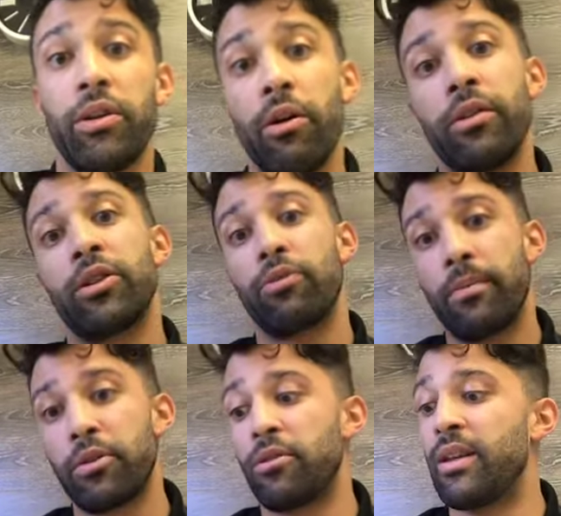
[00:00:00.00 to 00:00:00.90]
to know the
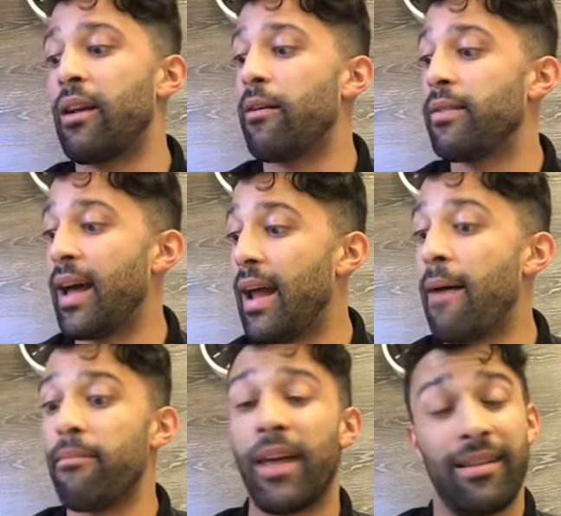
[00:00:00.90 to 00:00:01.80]
scriptures that are that
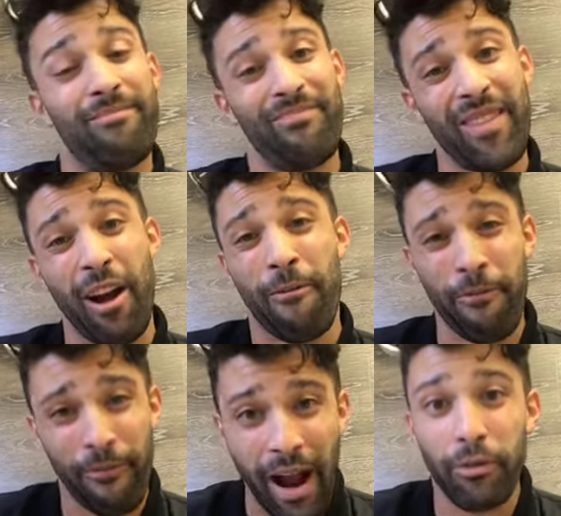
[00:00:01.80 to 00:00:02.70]
uh, that are
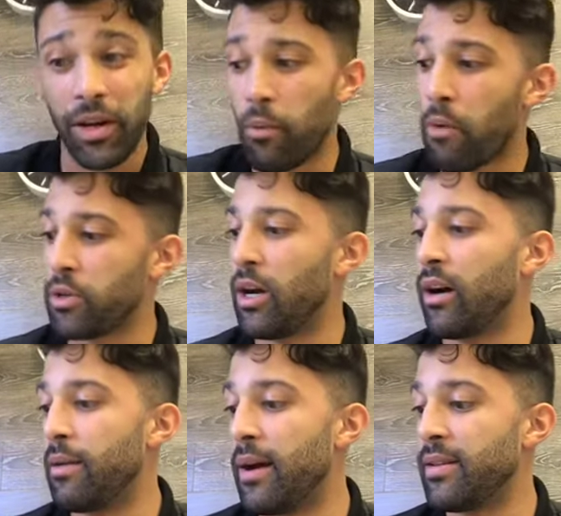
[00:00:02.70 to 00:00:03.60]
founding what we're
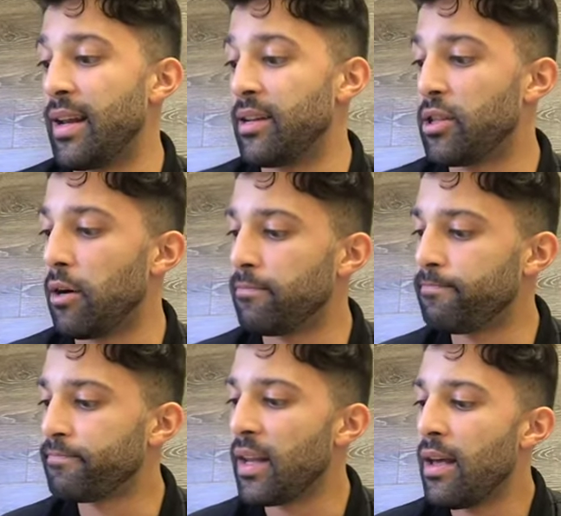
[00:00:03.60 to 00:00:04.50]
talking about today. So,
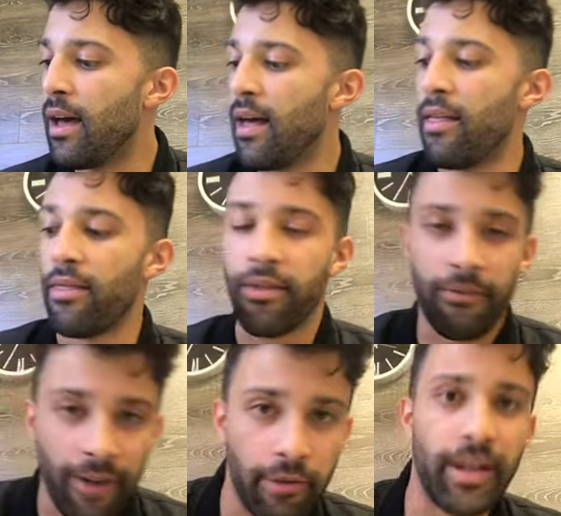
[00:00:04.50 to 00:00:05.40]

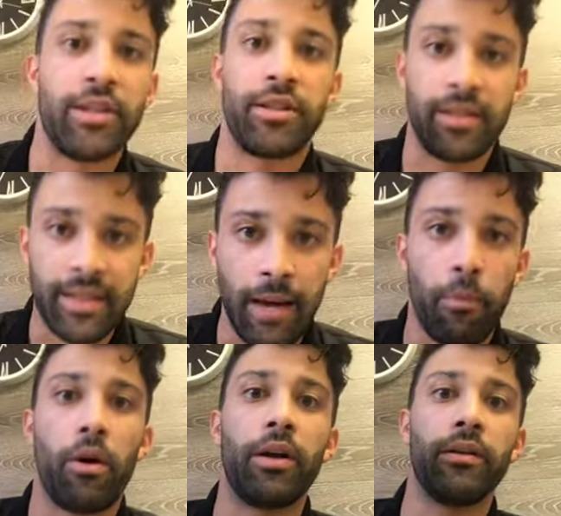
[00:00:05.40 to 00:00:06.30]
the foundation.
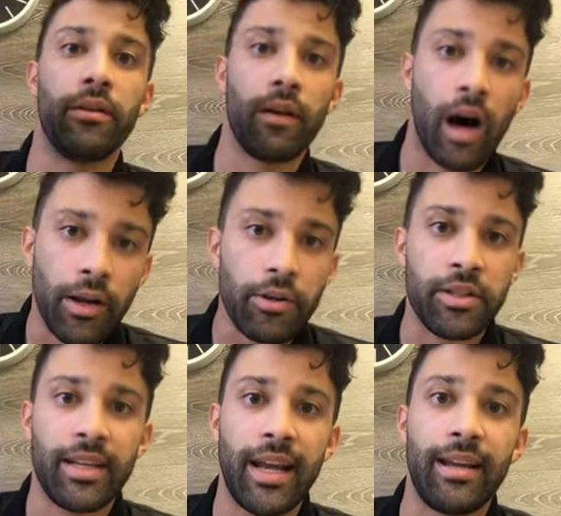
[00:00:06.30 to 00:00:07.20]
Step one:
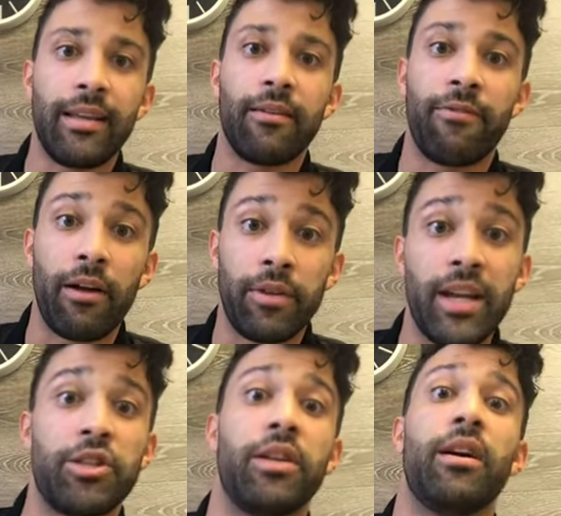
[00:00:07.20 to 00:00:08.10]
understanding the
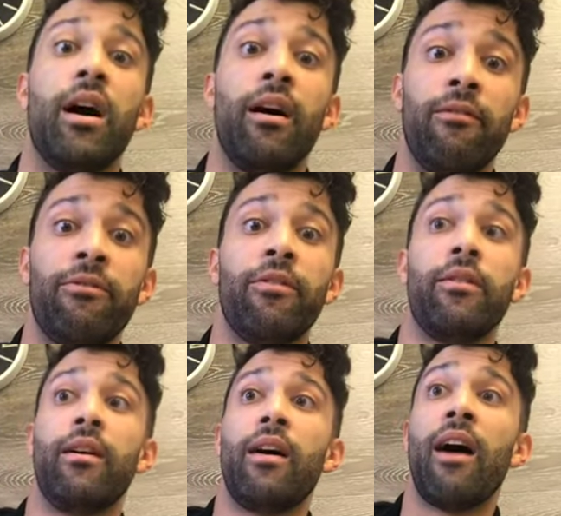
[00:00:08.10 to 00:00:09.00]
foundation of
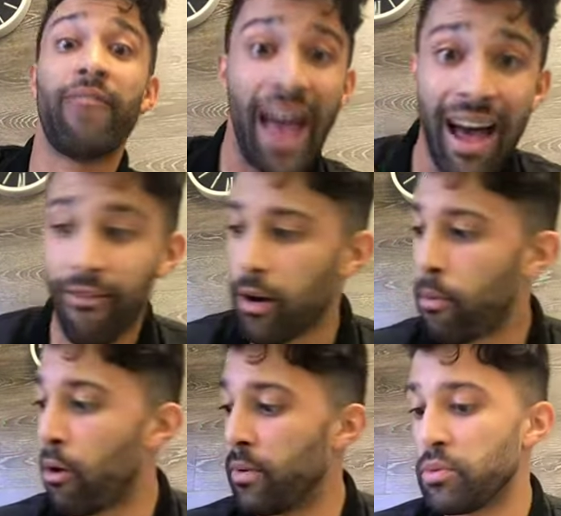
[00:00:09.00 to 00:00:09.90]
of having a
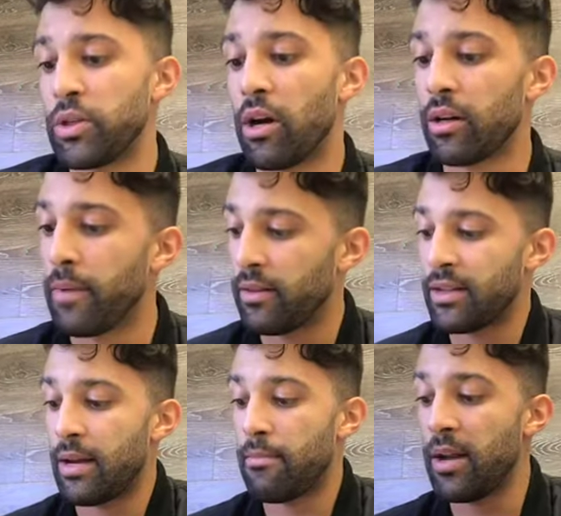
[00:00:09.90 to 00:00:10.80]
purpose. We talked about
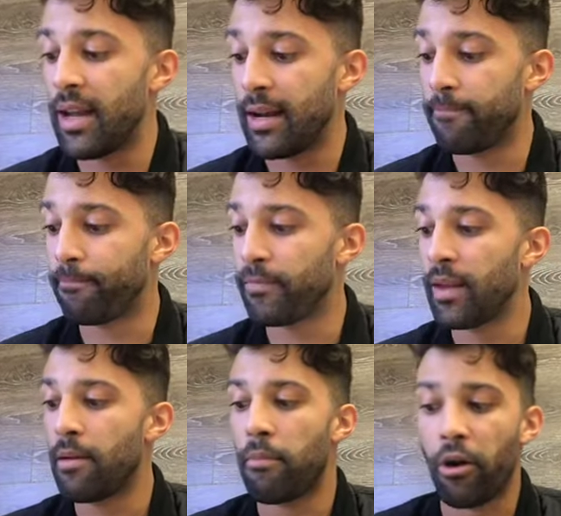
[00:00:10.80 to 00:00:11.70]
this on Monday.
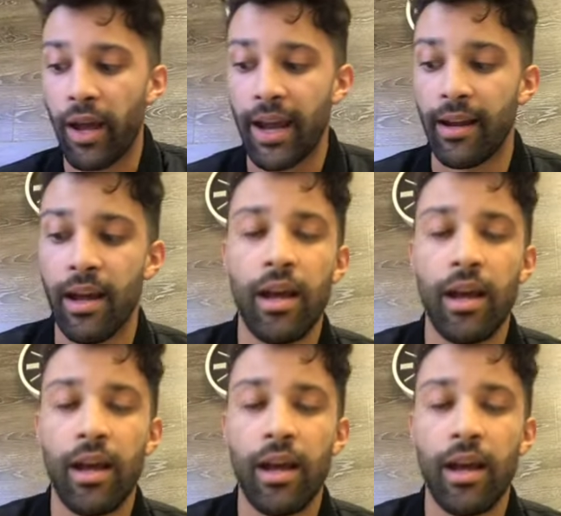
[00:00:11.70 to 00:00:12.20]
Part A.